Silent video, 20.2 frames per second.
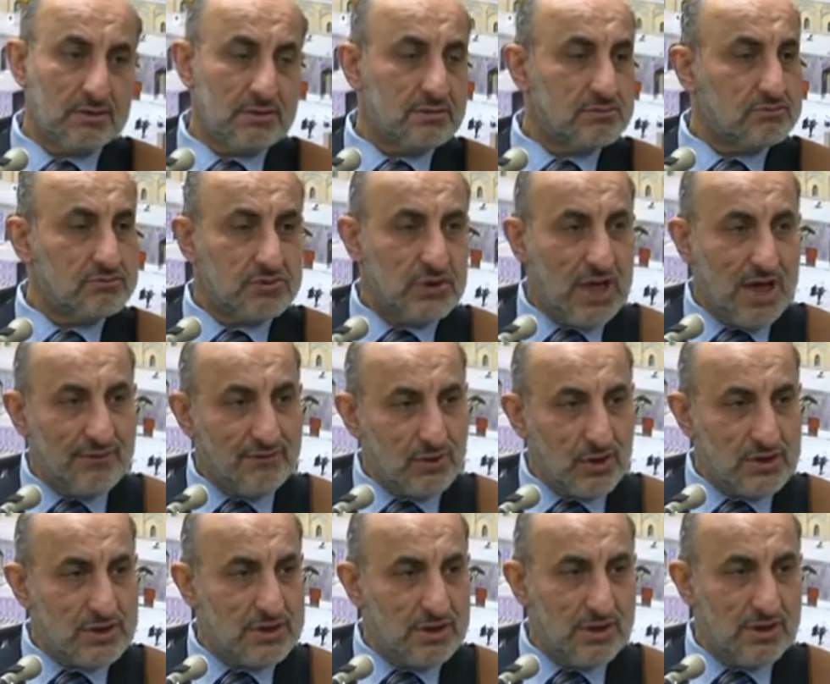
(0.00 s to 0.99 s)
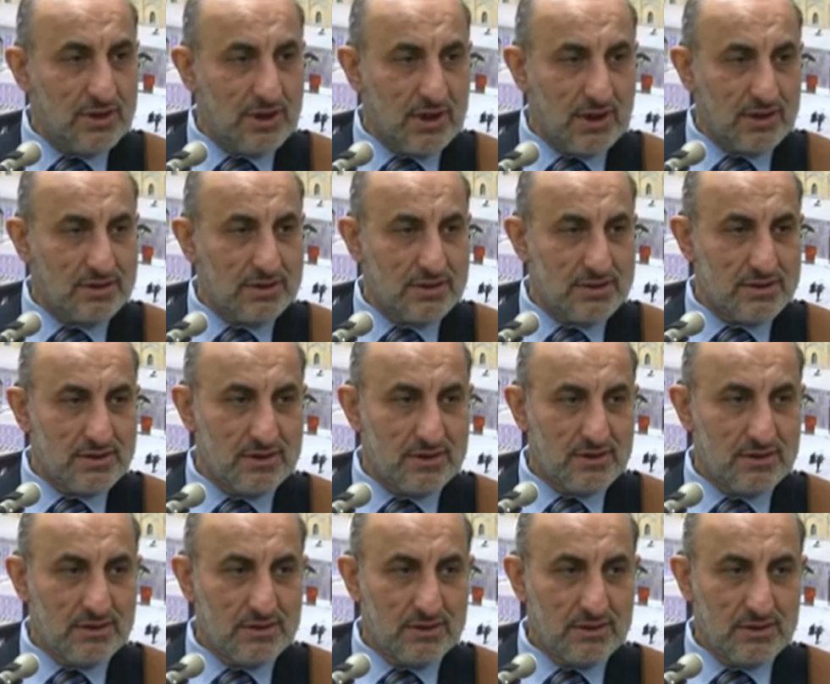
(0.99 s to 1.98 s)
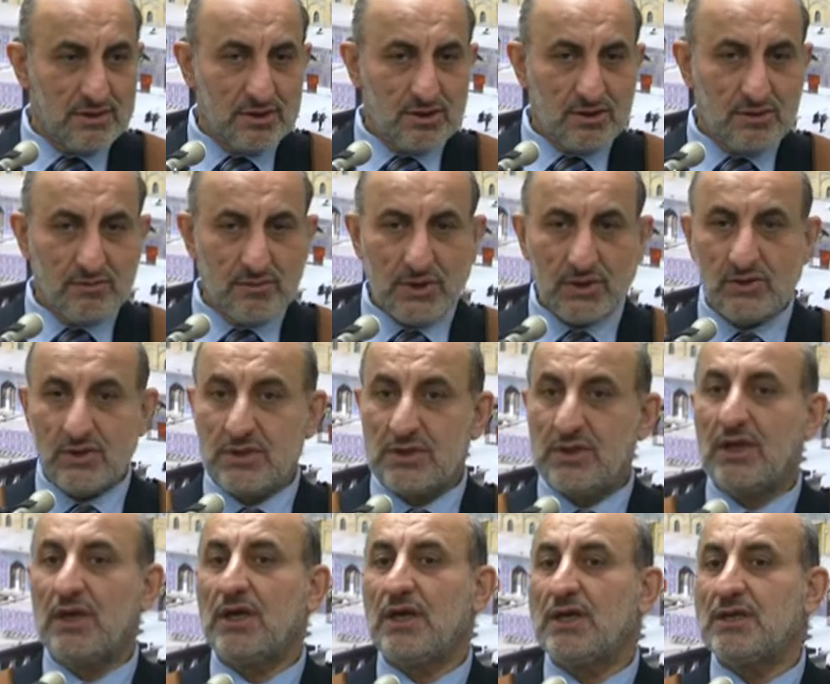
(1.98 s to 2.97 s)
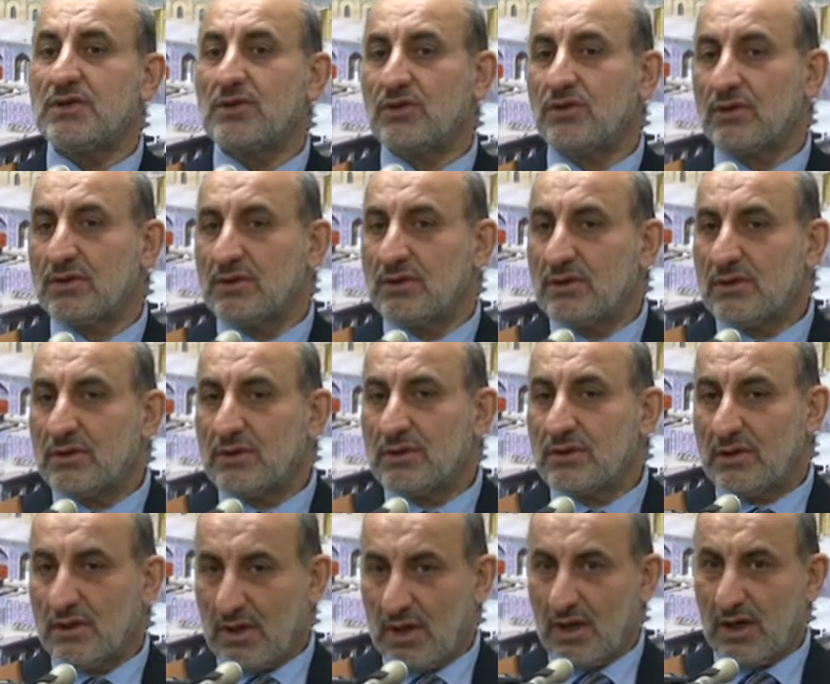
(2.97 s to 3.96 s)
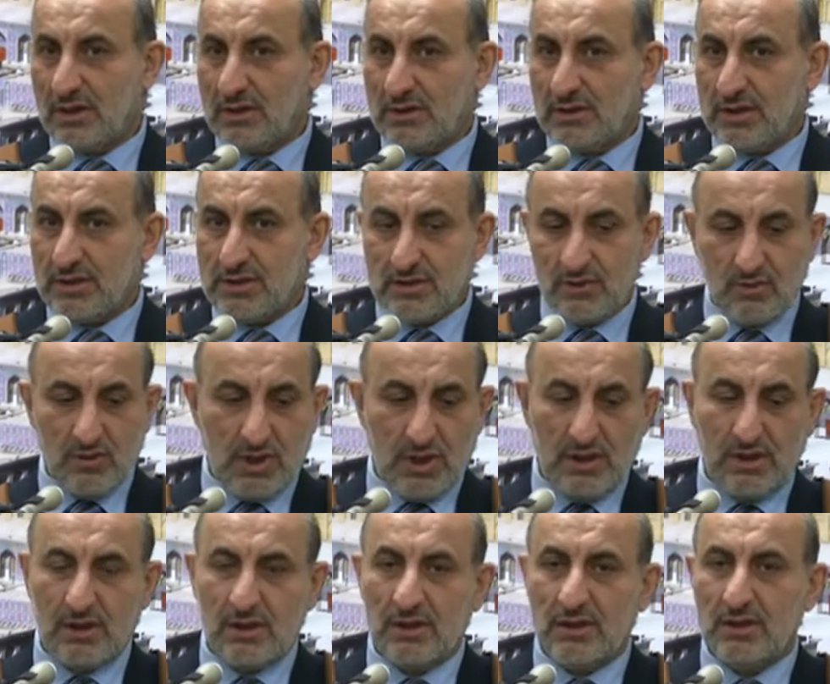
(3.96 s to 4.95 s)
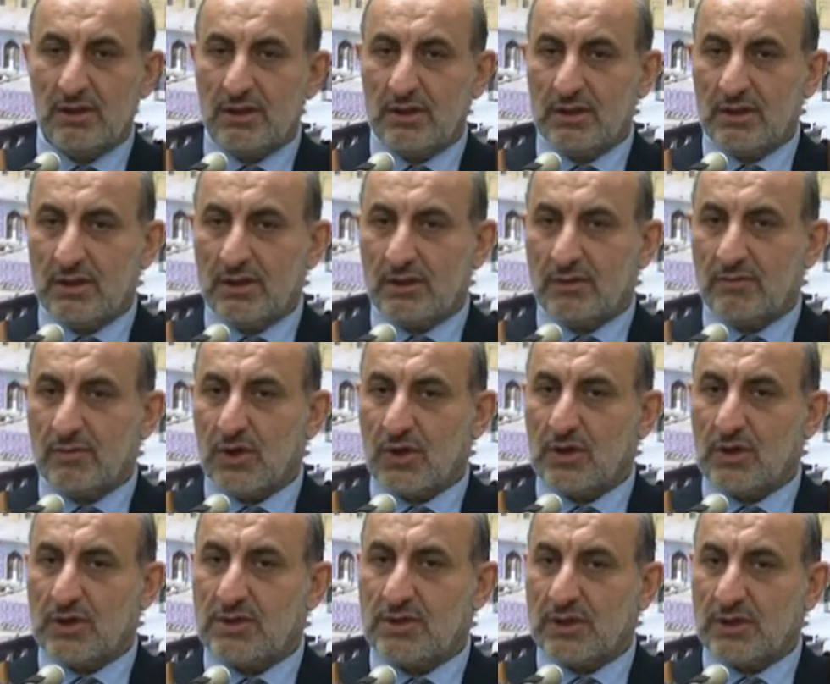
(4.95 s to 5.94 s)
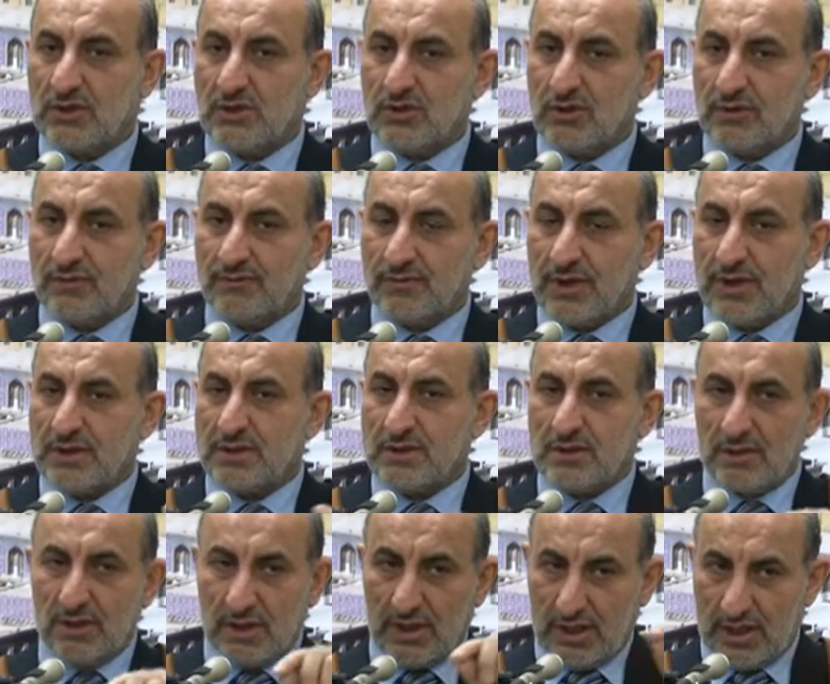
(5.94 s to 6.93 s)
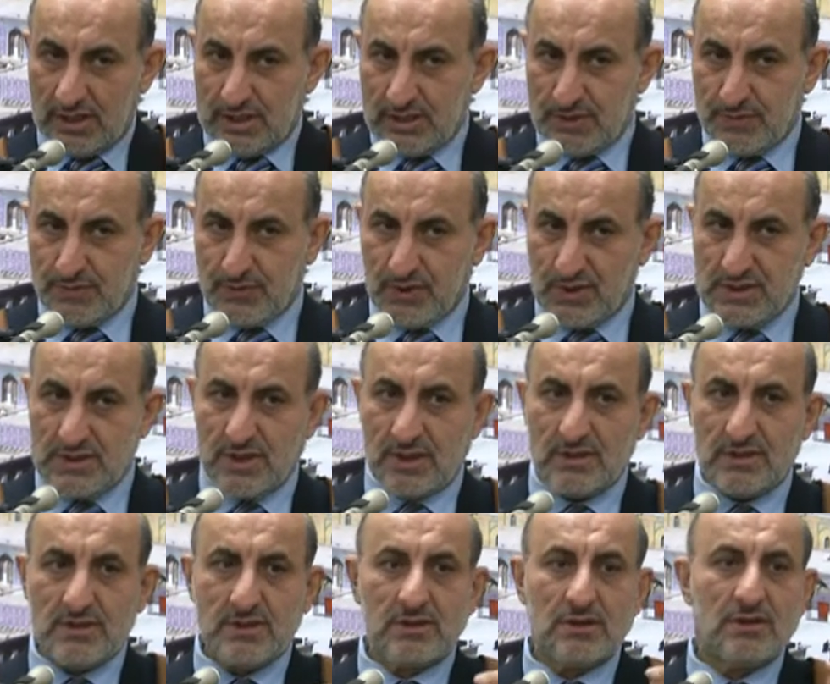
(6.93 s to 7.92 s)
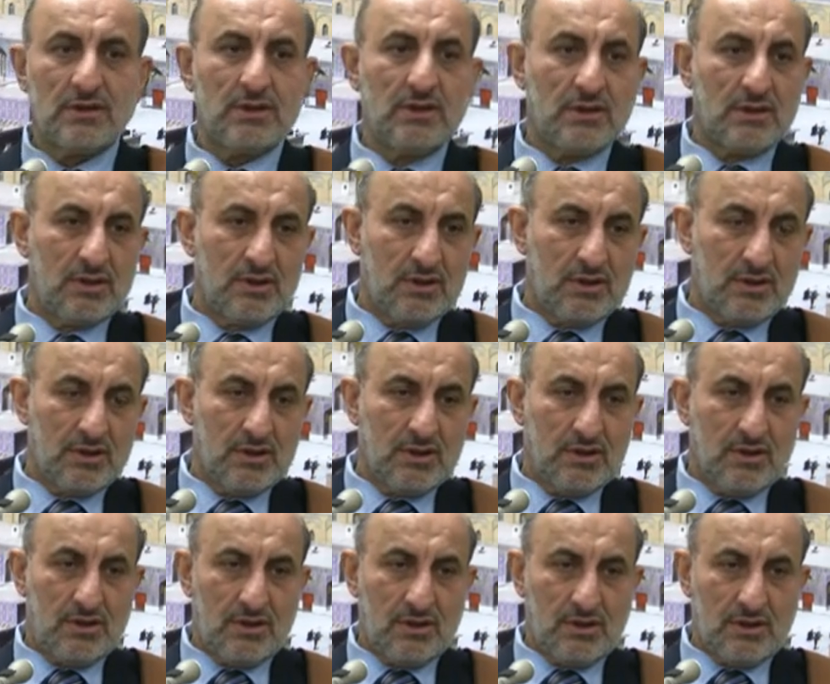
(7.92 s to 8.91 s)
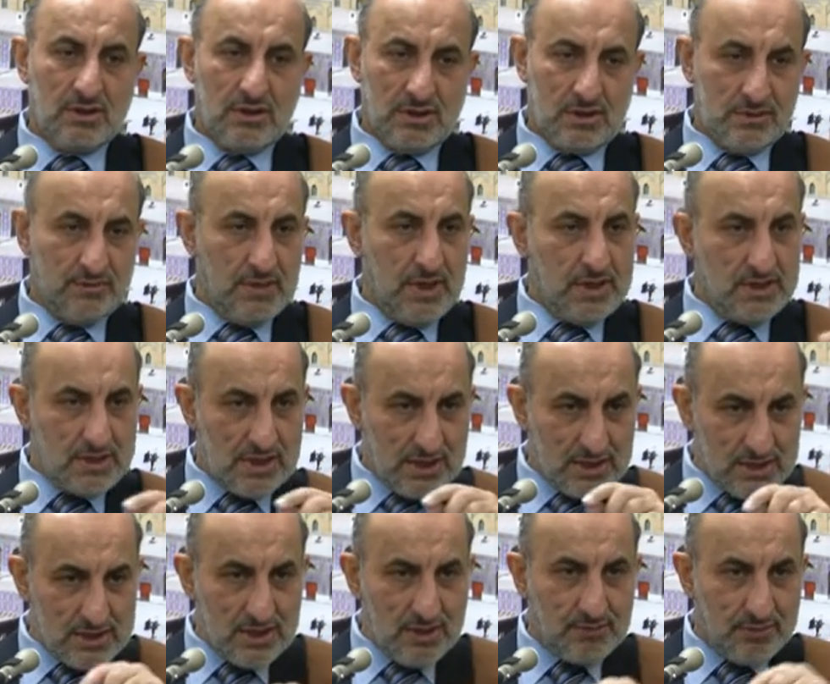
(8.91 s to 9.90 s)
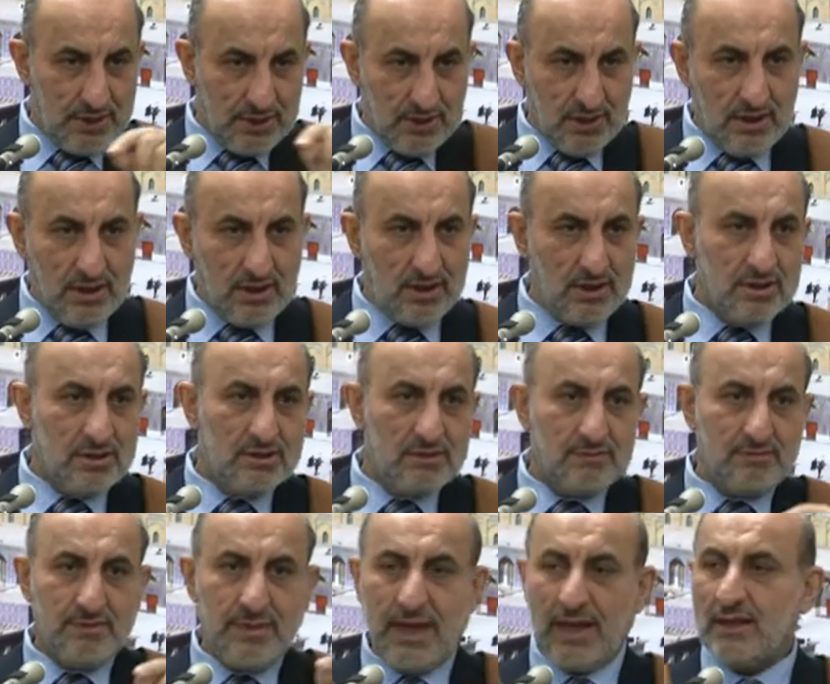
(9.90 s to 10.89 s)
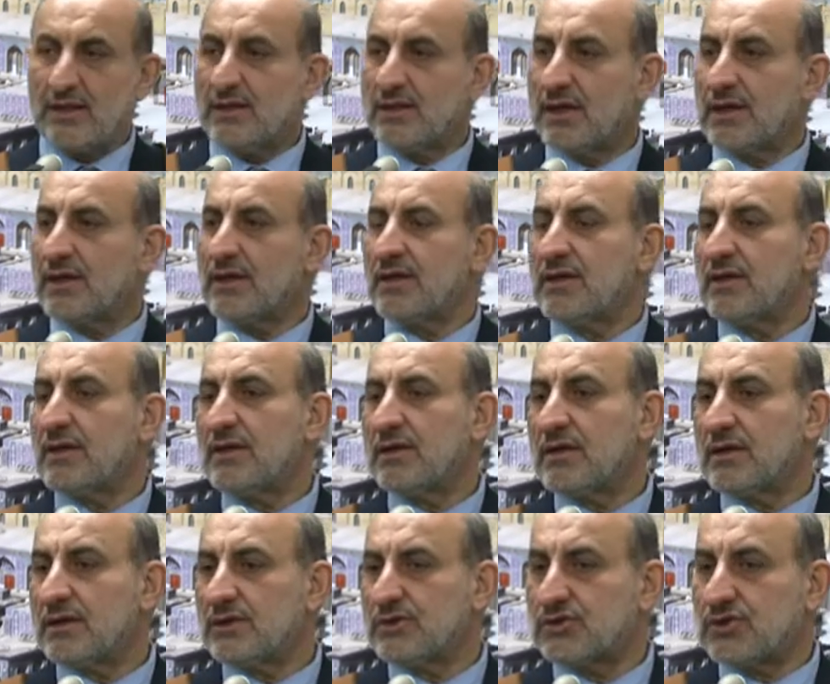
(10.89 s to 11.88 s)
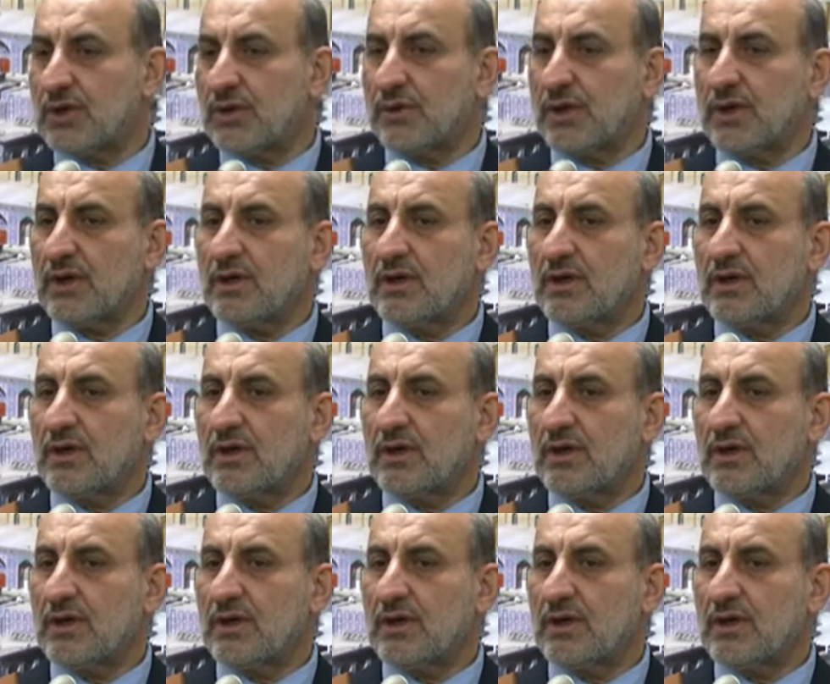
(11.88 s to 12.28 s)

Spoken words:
You have not seen the artist, but you say he is good artist. Why? Because it shows first its presence. It means that somebody made the drawing,